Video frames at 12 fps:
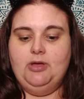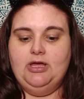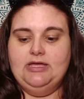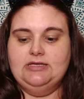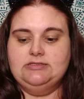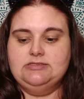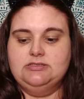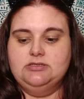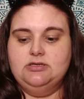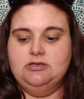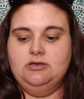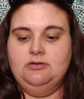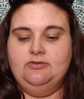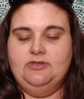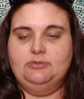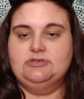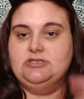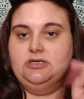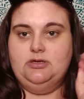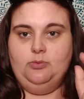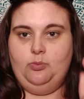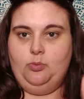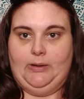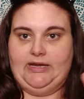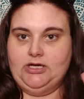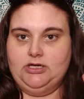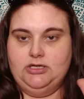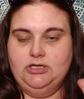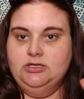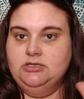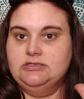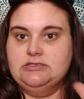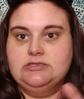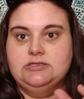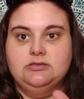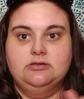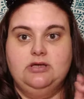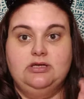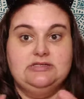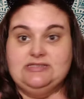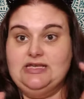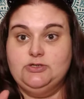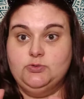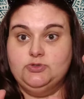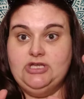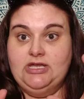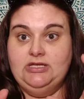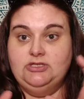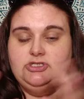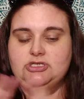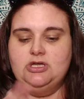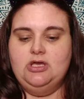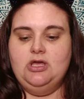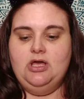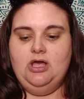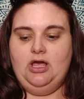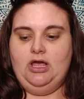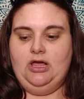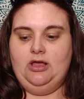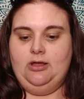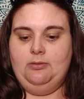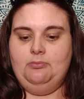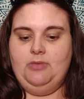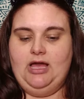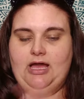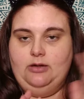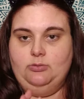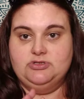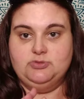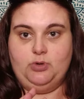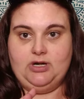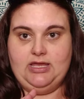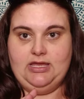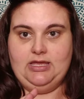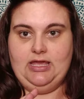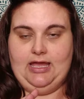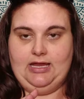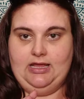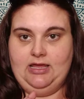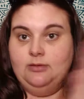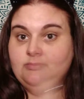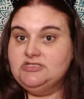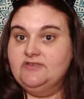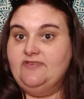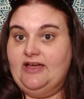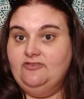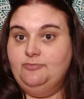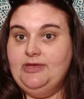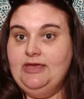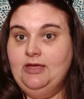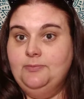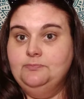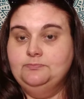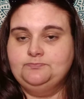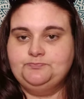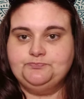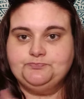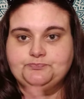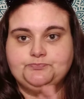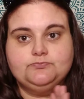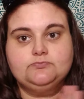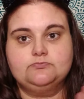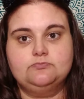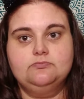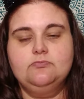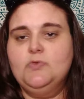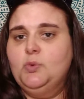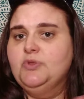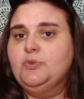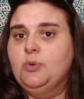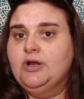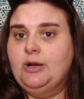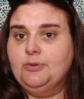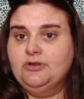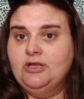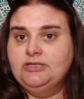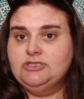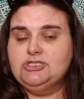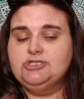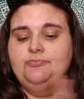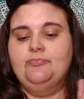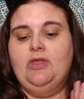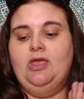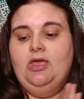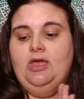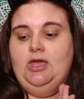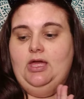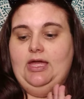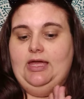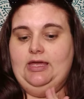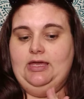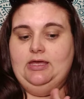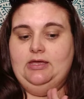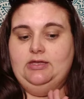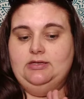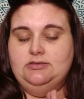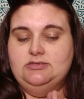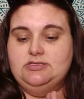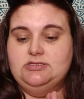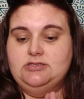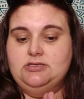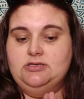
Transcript: But there was a weird schedule change. I was working 8 a.m. to 5 p.m. with a 1-hour lunch, and